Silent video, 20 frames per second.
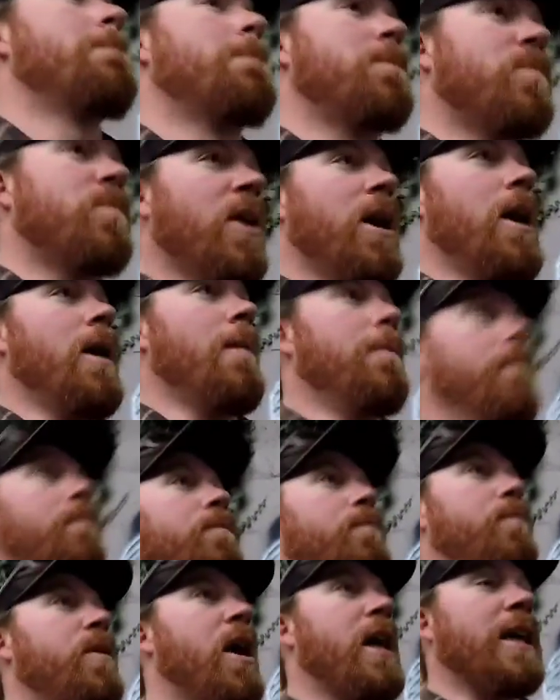
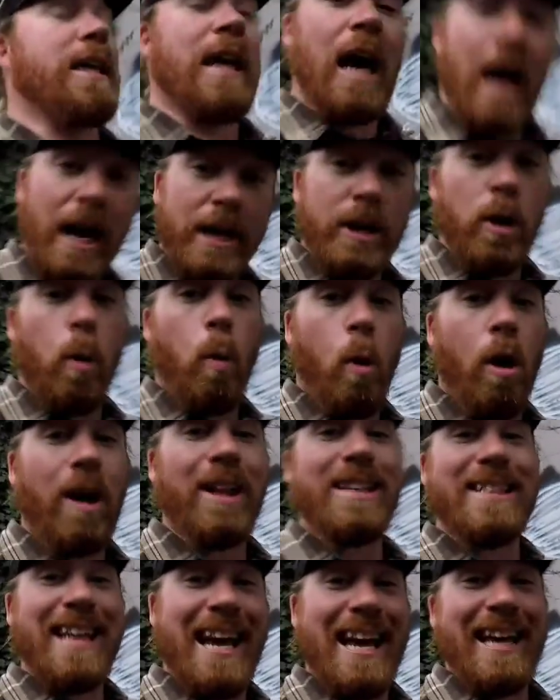I kind of
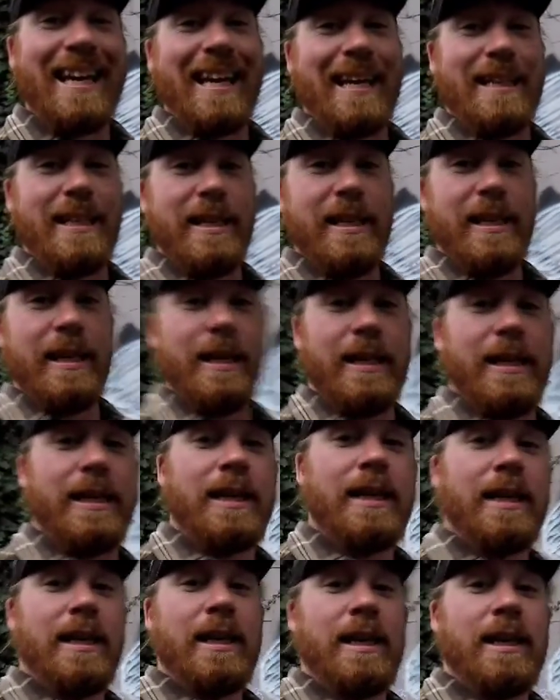want to take it,
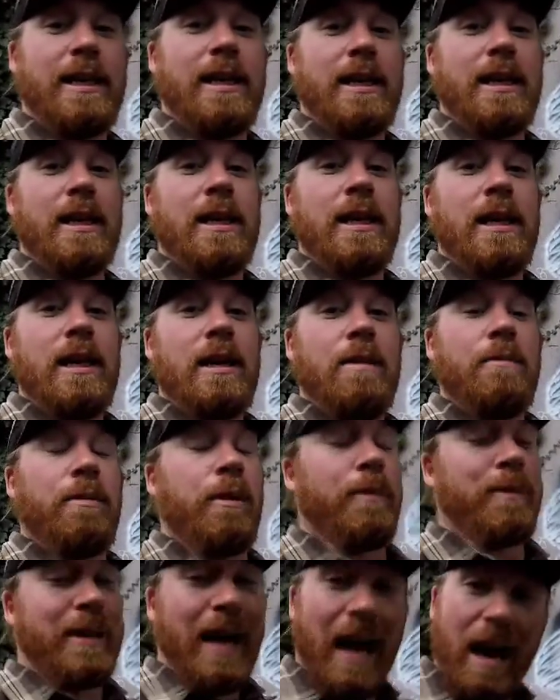
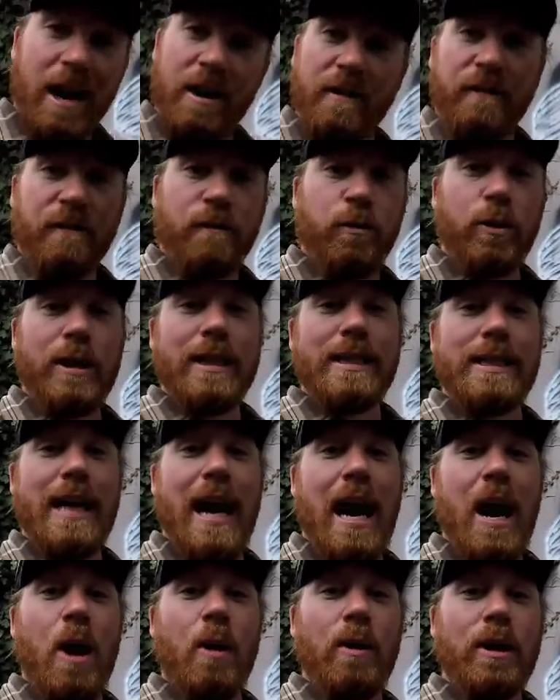but I'm kind of freaked
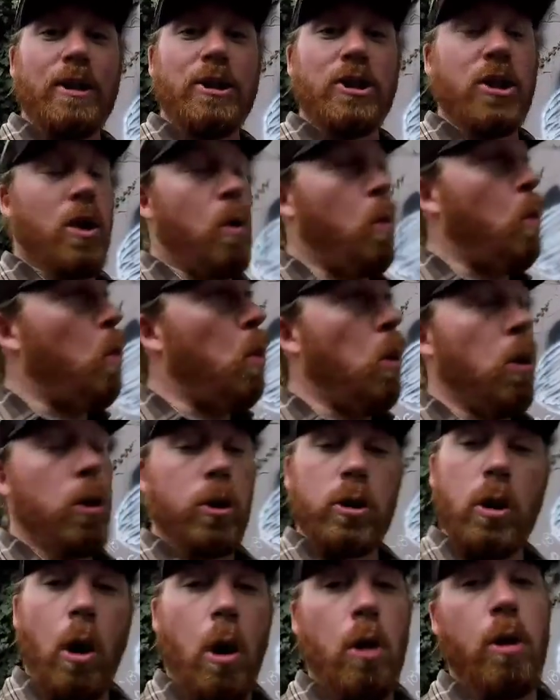out. It's going to
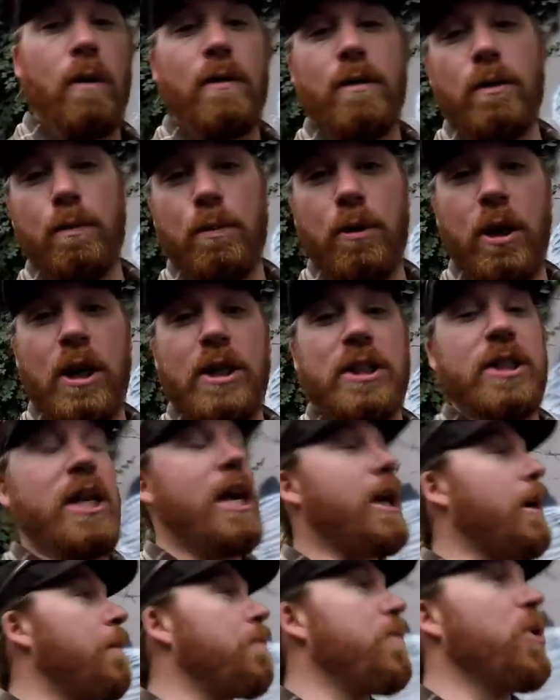work all over the place,
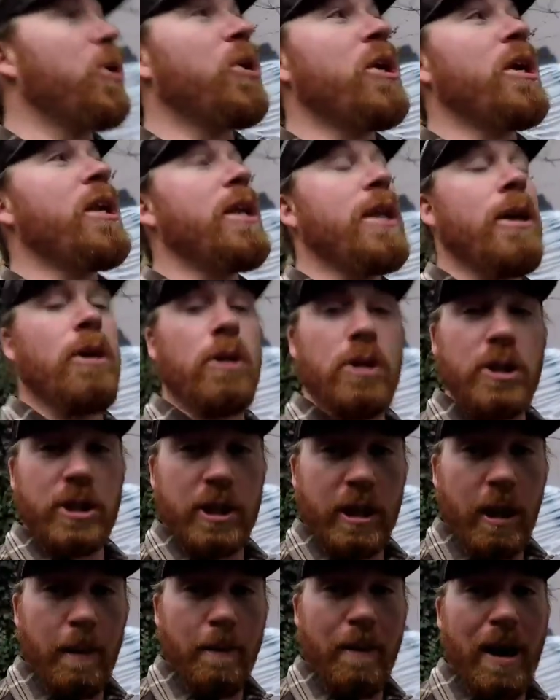take a million years
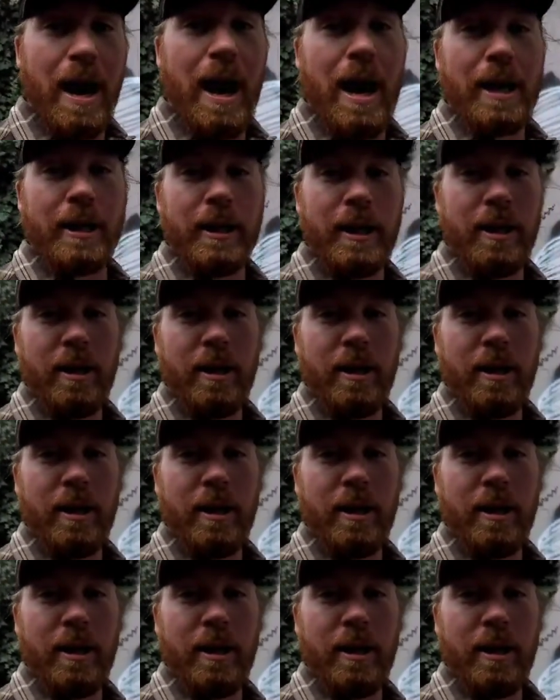to get back